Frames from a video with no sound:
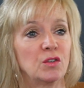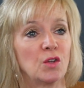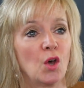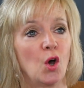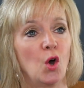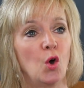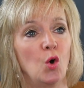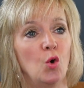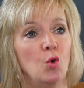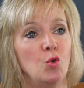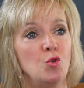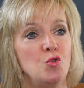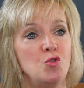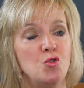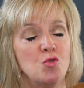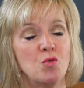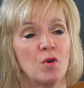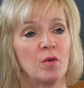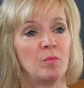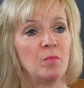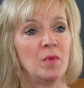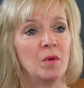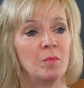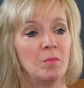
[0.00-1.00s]
so you
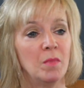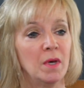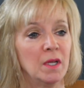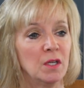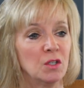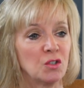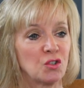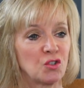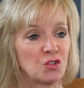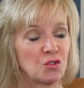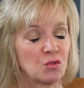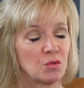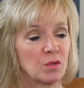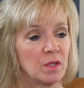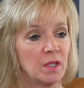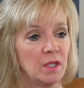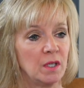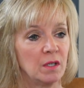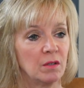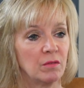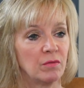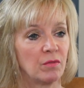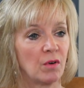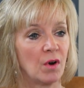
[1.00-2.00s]
have been
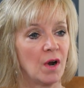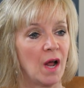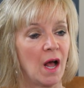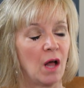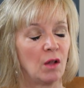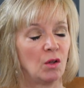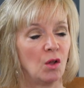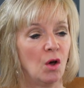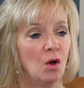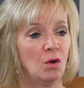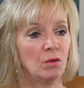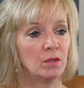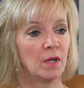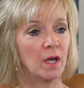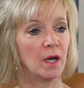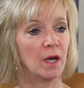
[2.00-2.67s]
ministering for how long